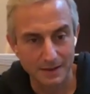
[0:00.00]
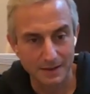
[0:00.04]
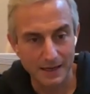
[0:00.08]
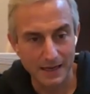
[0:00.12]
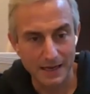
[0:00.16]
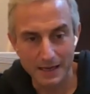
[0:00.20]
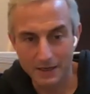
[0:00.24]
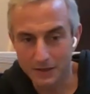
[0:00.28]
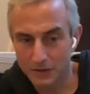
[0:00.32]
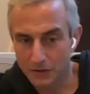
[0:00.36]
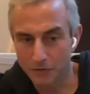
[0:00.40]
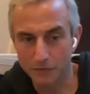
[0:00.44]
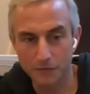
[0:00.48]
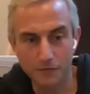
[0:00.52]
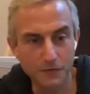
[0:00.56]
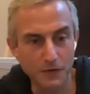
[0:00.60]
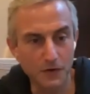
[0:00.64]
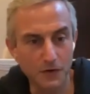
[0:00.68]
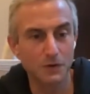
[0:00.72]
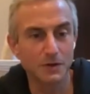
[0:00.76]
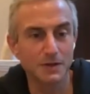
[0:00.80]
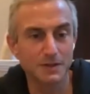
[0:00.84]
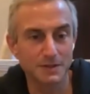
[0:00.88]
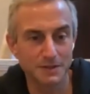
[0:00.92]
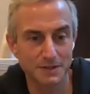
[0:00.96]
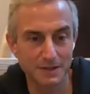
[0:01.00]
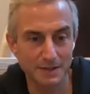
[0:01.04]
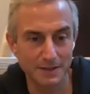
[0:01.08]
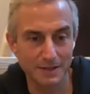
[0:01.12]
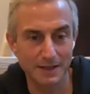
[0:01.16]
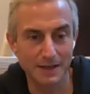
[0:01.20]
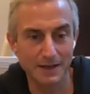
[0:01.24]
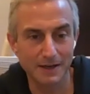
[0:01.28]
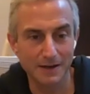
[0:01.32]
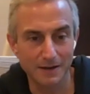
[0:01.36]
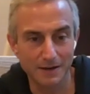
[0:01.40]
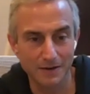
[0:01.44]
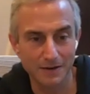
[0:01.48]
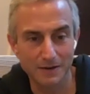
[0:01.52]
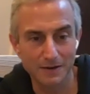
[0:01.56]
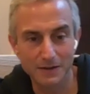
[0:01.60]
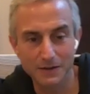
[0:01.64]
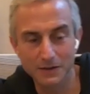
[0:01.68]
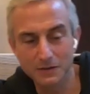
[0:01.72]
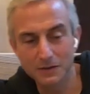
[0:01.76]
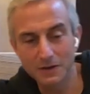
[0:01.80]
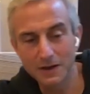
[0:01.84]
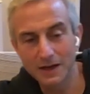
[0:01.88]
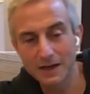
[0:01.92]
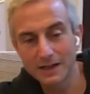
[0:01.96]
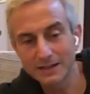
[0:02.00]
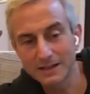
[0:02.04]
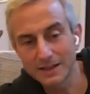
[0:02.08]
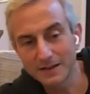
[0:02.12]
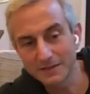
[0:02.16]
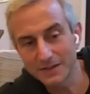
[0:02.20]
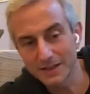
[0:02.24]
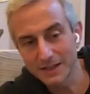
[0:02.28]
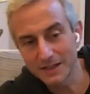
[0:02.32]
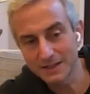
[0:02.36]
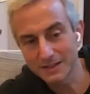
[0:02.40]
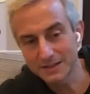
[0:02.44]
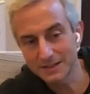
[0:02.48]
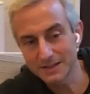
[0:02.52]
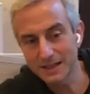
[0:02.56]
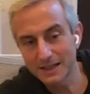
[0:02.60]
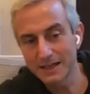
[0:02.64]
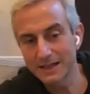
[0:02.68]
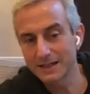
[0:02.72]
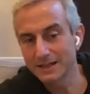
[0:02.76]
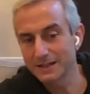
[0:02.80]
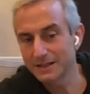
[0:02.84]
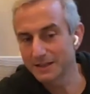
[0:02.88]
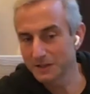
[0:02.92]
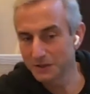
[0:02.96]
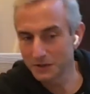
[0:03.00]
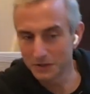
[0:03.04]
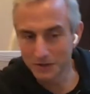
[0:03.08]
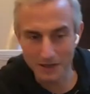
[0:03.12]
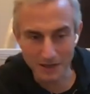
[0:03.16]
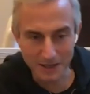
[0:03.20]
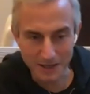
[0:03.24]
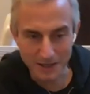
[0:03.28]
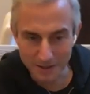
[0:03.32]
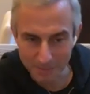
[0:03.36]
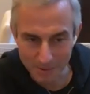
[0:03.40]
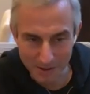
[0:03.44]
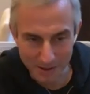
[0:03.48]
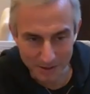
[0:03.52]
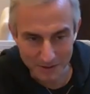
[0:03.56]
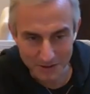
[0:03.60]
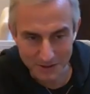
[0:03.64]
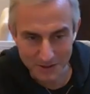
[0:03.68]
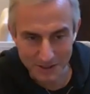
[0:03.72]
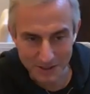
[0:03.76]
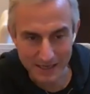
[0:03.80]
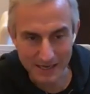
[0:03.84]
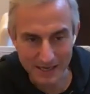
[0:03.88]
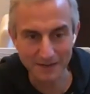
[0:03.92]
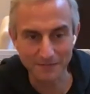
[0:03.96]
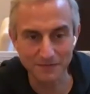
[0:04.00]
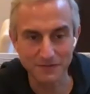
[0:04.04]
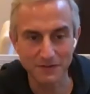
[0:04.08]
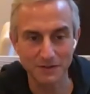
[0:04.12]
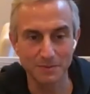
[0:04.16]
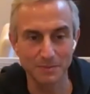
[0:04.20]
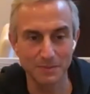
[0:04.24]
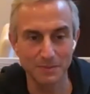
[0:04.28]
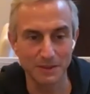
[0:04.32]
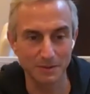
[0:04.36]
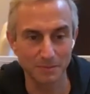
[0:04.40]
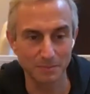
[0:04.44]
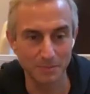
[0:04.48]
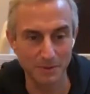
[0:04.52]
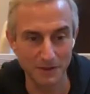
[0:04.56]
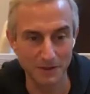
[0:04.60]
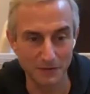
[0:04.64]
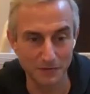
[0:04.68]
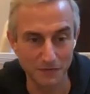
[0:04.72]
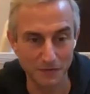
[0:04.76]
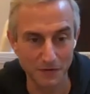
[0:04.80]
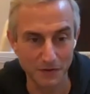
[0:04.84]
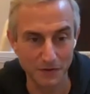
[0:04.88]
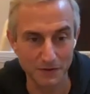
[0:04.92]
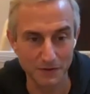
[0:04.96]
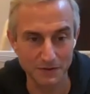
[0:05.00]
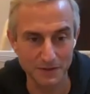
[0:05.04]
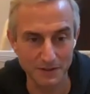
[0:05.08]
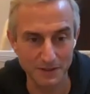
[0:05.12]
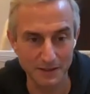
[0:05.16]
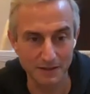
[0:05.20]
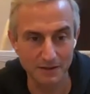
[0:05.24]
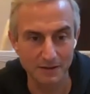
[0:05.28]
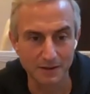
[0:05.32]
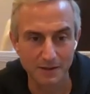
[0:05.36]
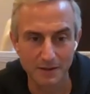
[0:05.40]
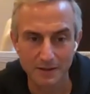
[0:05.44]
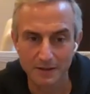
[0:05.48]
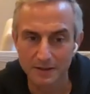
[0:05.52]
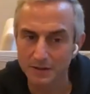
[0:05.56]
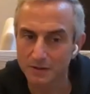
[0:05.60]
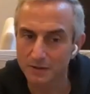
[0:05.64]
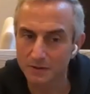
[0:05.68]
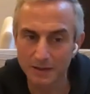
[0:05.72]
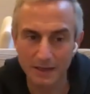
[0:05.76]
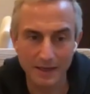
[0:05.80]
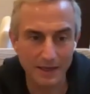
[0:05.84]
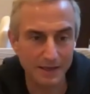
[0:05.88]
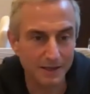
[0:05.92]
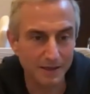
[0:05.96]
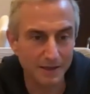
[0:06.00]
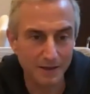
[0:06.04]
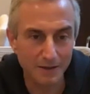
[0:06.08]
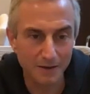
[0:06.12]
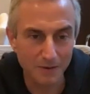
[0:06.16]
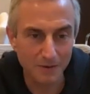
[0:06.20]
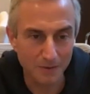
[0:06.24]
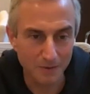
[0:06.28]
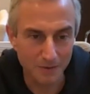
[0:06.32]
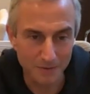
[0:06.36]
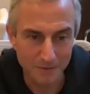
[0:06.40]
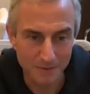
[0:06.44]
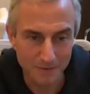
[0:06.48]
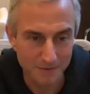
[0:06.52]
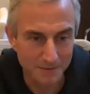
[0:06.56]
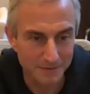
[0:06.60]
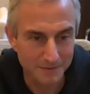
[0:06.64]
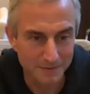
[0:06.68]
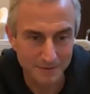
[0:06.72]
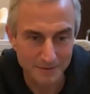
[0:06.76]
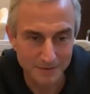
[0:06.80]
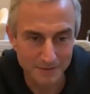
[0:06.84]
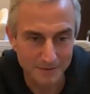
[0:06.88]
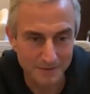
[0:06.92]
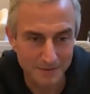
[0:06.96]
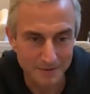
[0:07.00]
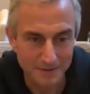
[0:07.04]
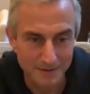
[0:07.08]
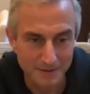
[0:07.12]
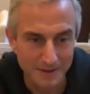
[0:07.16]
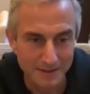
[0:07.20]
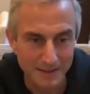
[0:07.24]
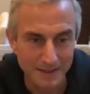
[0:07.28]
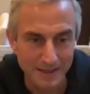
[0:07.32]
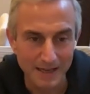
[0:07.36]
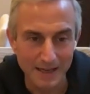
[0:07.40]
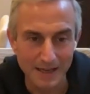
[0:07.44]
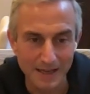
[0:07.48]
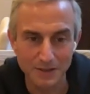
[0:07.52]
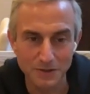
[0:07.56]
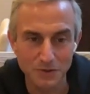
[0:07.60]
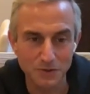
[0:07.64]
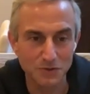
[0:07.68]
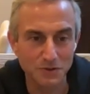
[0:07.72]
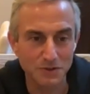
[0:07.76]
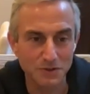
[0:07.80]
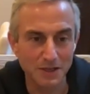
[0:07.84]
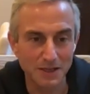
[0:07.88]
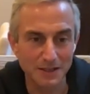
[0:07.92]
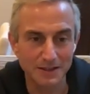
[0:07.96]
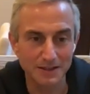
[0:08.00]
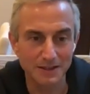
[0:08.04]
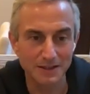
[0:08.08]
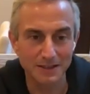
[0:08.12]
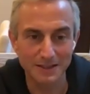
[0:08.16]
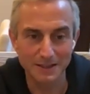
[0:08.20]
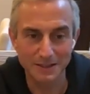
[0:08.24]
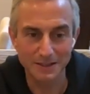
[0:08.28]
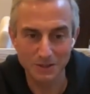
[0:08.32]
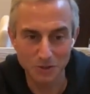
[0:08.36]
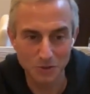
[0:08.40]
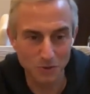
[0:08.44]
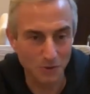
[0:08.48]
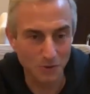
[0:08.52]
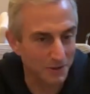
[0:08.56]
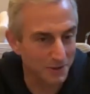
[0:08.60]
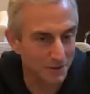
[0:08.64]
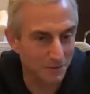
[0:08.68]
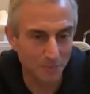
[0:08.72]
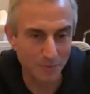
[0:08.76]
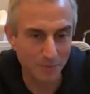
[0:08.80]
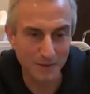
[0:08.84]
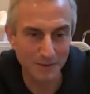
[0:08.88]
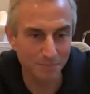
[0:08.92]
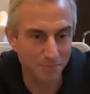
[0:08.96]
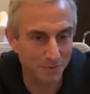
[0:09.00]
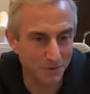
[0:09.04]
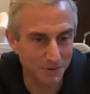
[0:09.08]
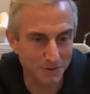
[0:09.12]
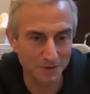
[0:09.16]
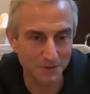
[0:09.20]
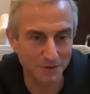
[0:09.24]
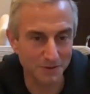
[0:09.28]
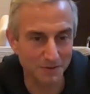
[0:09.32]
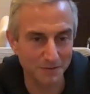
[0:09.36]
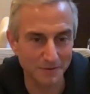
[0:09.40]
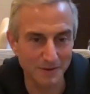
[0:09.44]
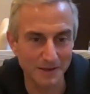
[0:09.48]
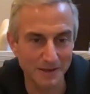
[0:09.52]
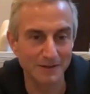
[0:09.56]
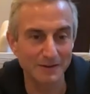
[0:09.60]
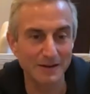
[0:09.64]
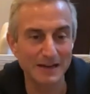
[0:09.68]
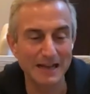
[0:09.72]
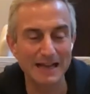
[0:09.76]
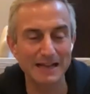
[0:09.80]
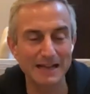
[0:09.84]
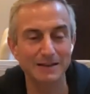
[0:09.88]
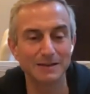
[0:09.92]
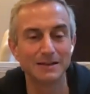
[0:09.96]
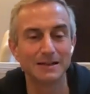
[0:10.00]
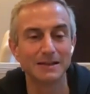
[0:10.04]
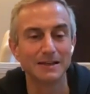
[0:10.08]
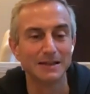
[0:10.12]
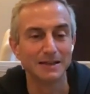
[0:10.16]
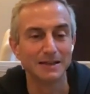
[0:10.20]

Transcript: and your phone isn't there, you don't have to have the anxiety that you're not going to be able to check after the meal, but your phone isn't there, you let go. And you suddenly enjoy the people you're around. And